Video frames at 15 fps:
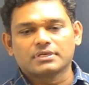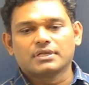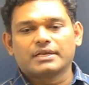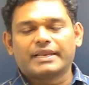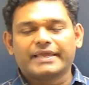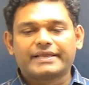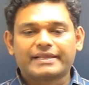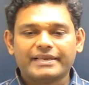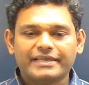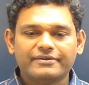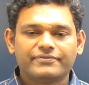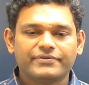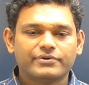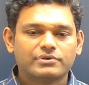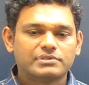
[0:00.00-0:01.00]
like clean
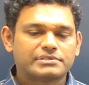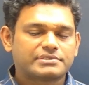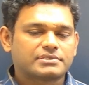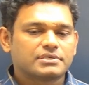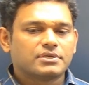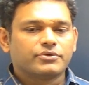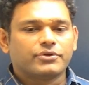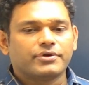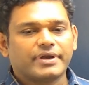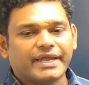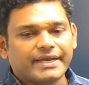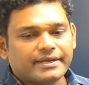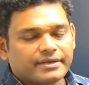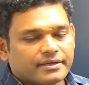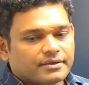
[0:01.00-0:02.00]
fuels,
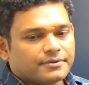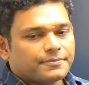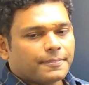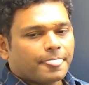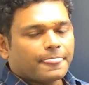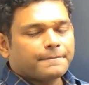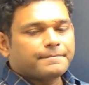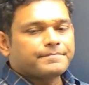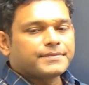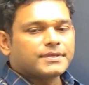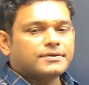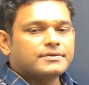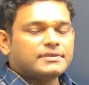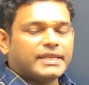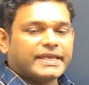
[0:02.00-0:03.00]
right?
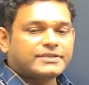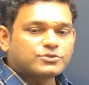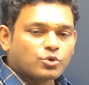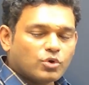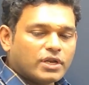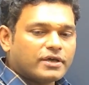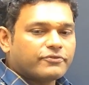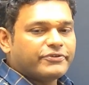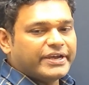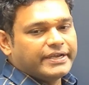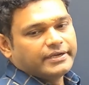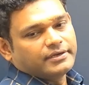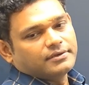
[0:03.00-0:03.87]
Like solar, wind.